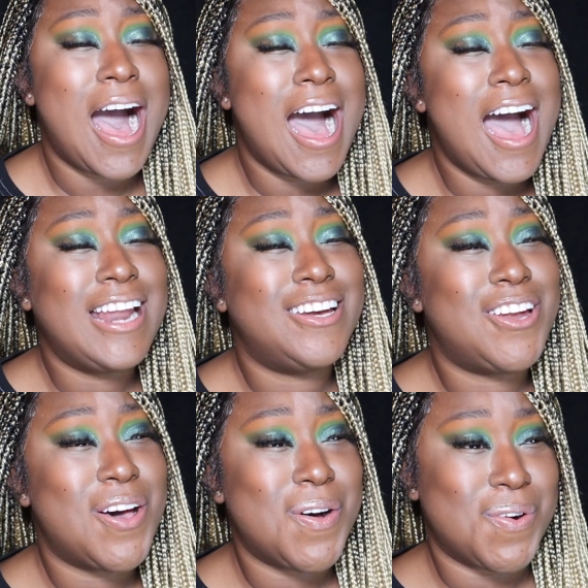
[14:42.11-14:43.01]
I
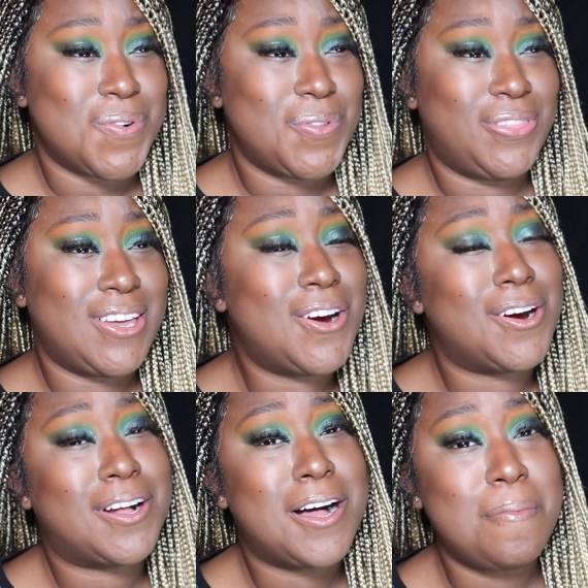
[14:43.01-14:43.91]
know there
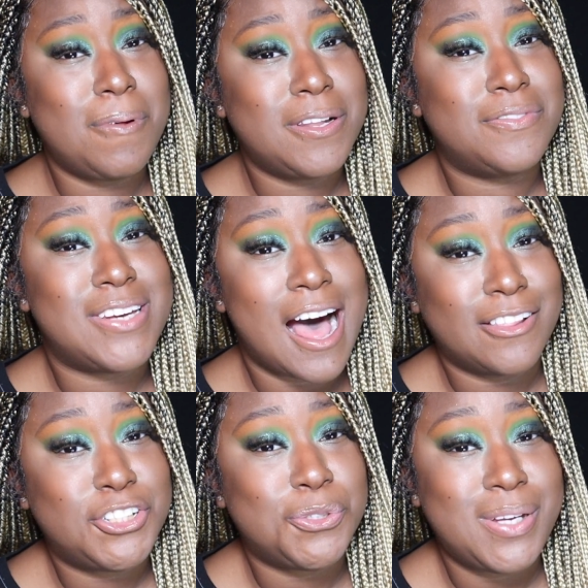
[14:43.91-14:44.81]
are a couple of
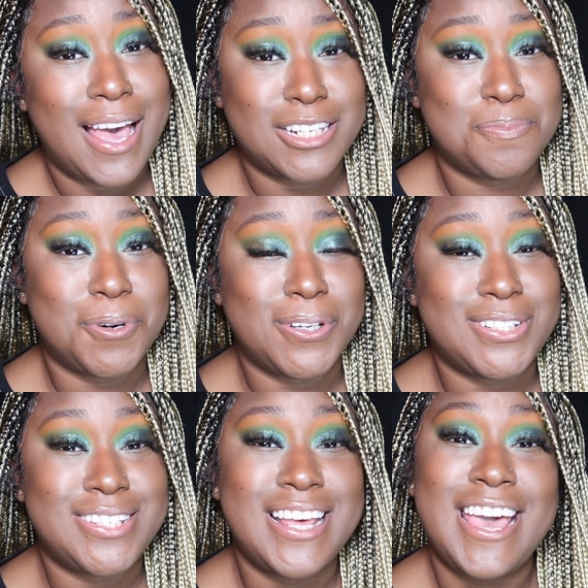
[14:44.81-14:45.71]
Dollar Tree
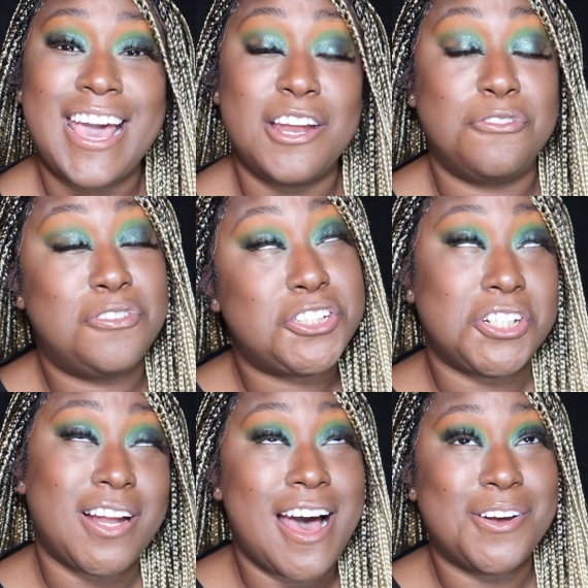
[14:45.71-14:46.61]
experts and
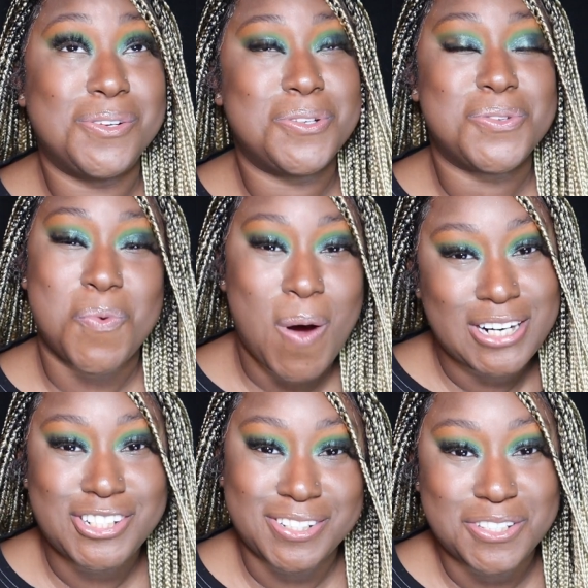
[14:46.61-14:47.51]
aficionados
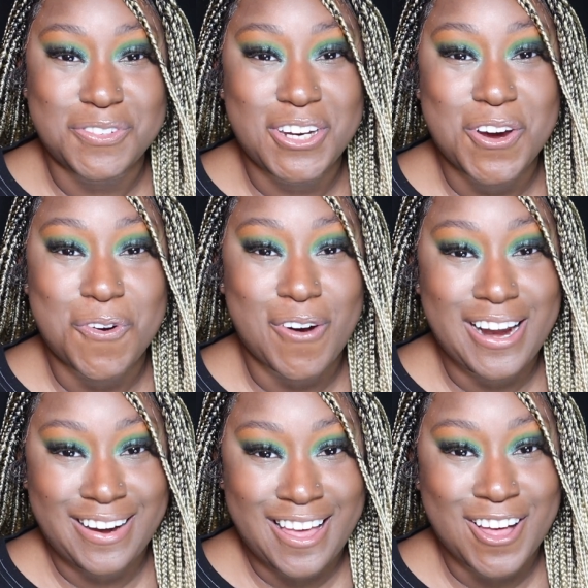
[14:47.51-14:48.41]
watching this video
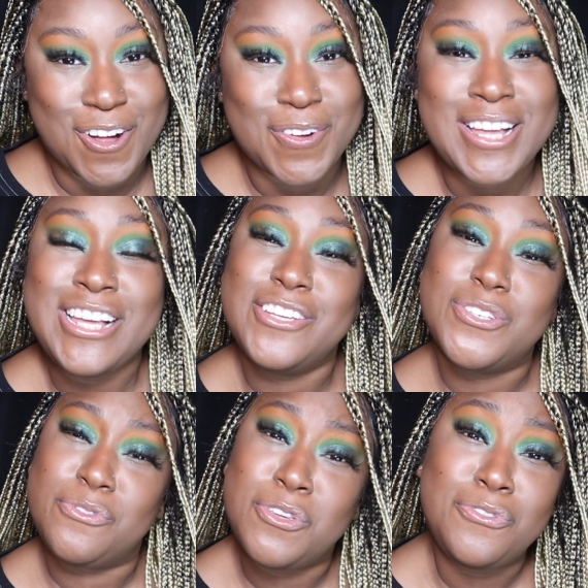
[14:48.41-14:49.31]
right now.
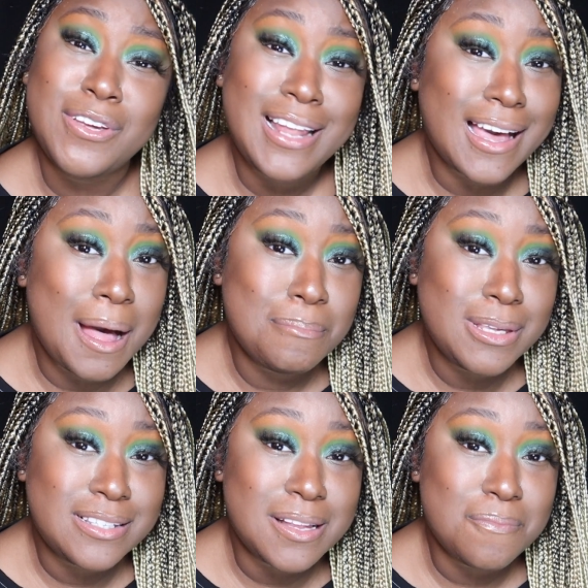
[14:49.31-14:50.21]
So if you feel like I
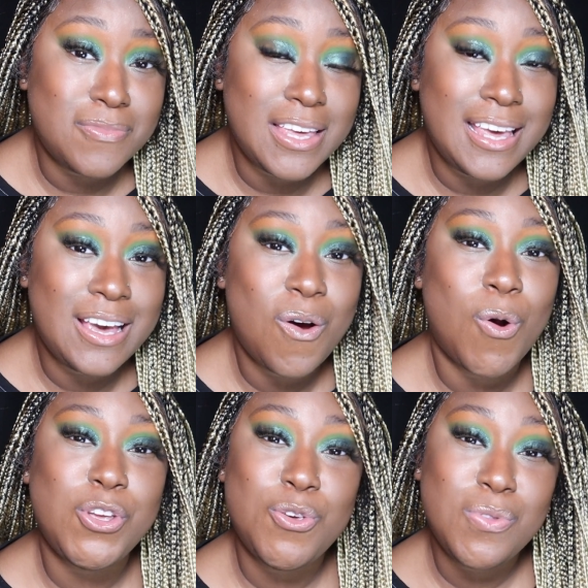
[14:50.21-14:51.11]
missed something,
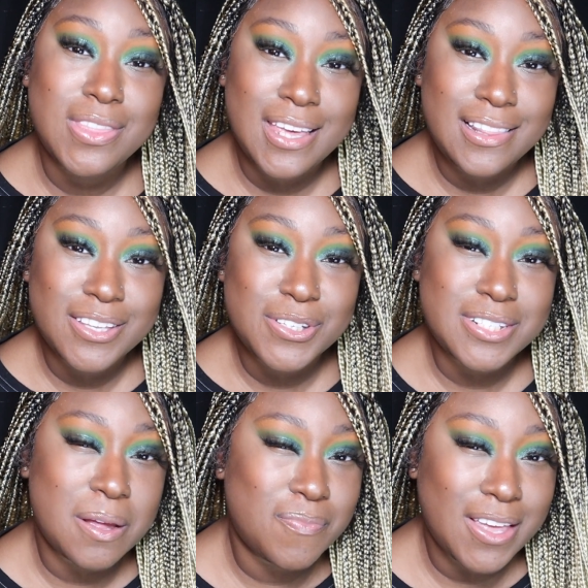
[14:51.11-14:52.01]
or you think there's
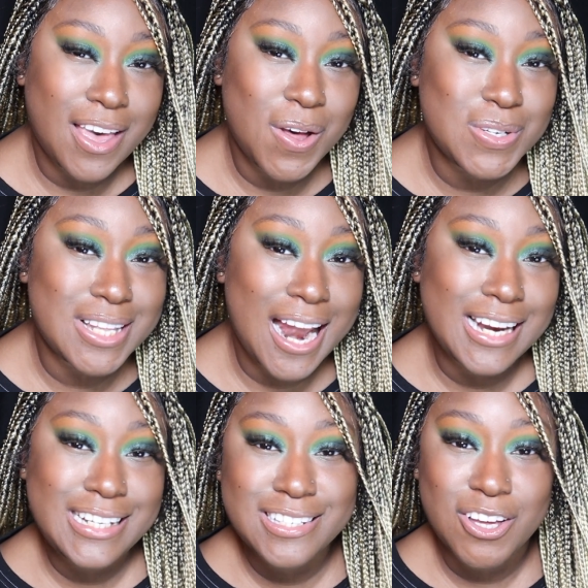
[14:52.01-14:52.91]
something else that I
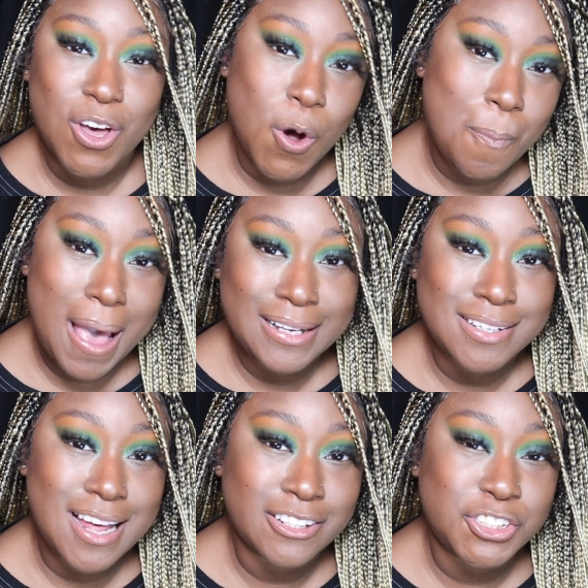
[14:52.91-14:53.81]
need to go back
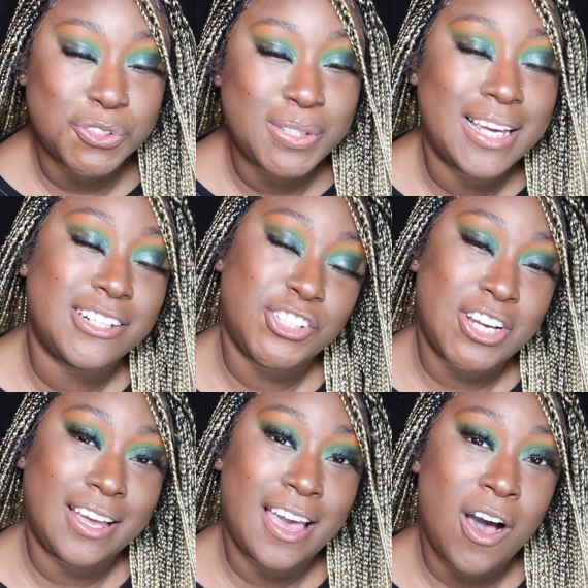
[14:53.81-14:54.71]
to Dollar Tree and
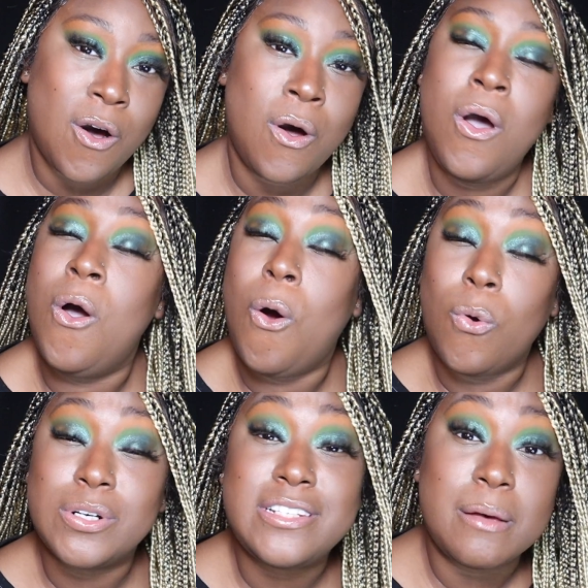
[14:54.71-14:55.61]
check out,
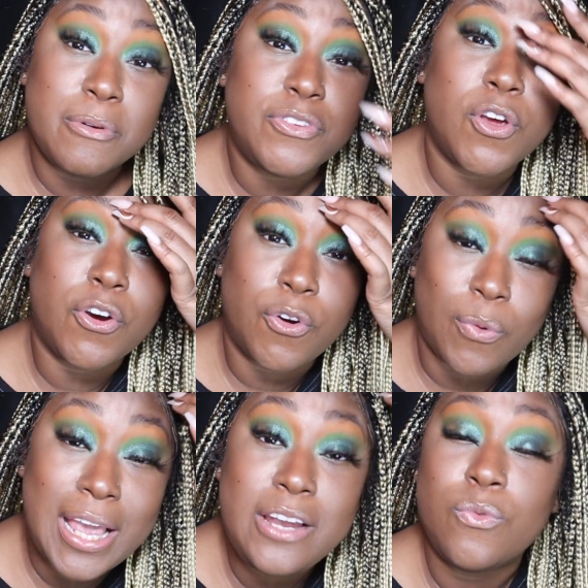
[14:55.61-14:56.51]
or some of your
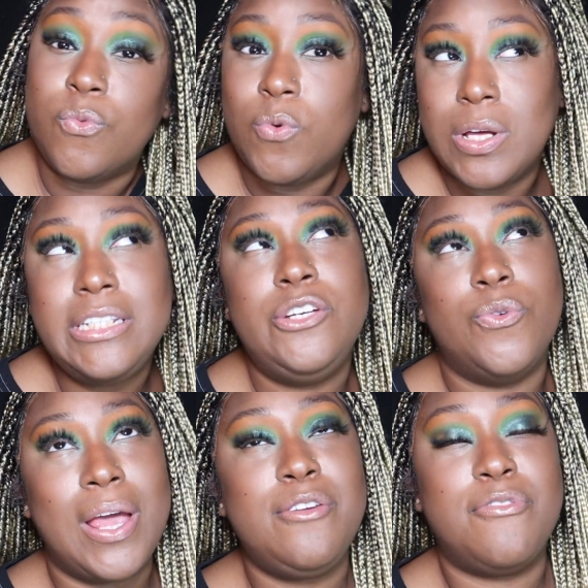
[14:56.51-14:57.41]
really
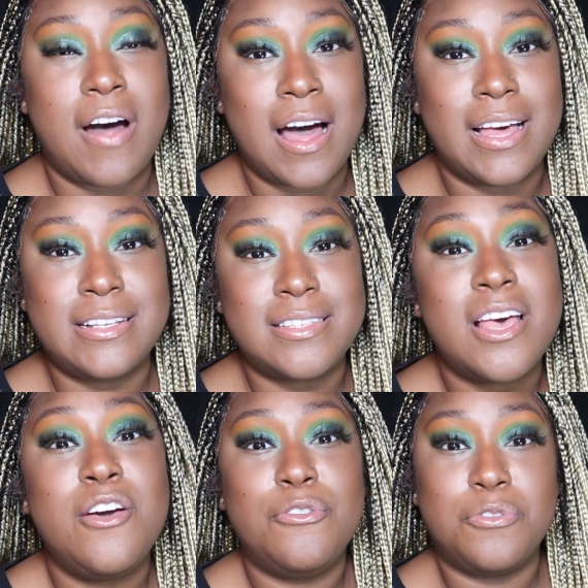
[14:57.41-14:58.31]
great finds
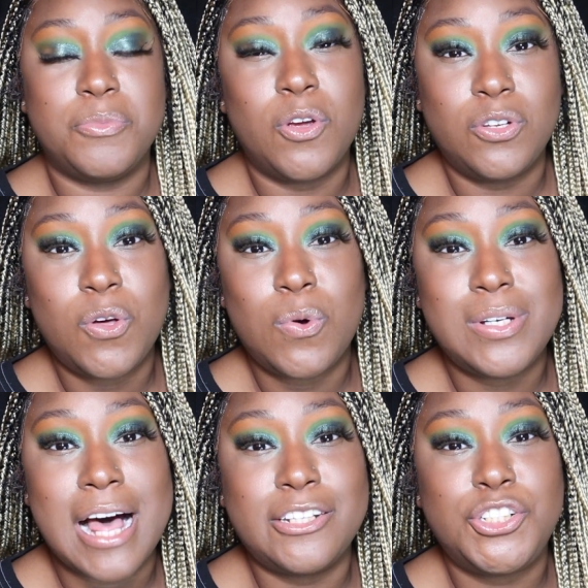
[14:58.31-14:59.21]
from your local
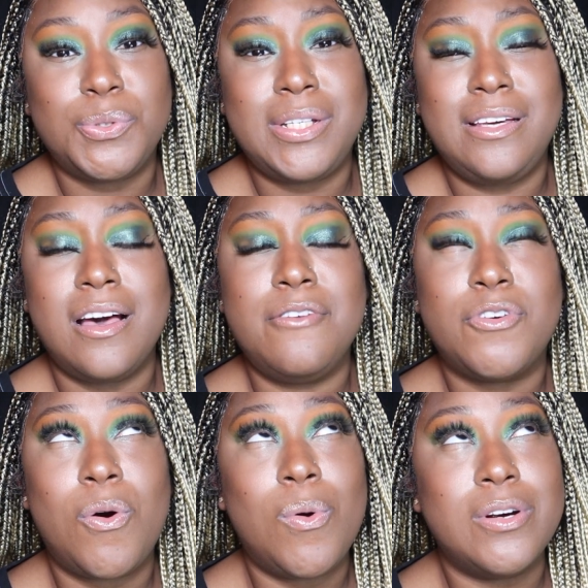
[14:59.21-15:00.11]
Dollar Tree,
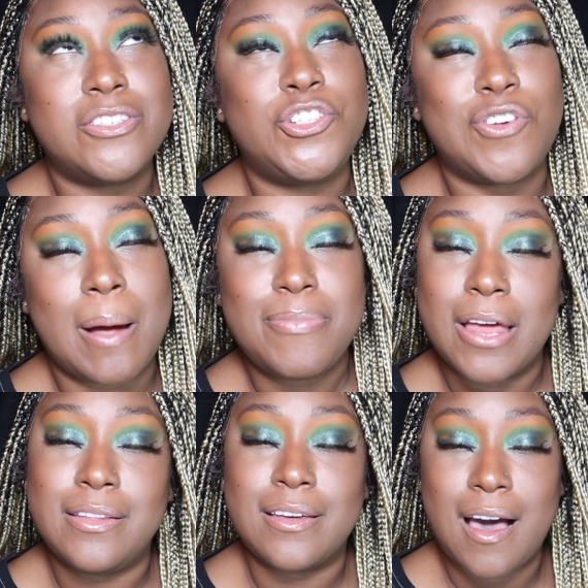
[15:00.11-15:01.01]
of course, drop
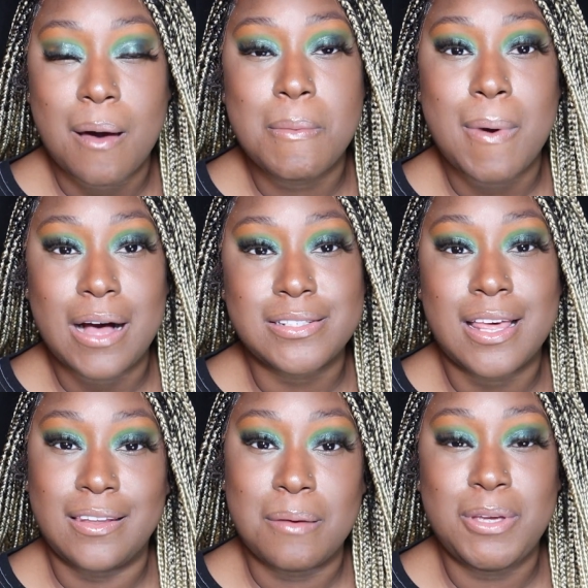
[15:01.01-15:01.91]
down in the comment box
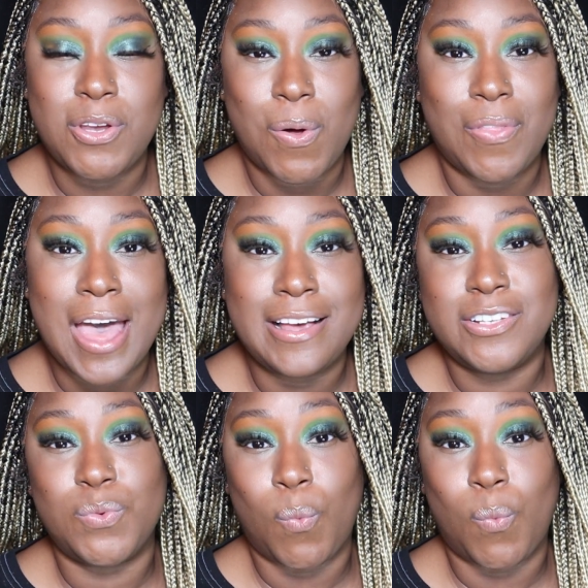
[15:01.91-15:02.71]
and let me know that as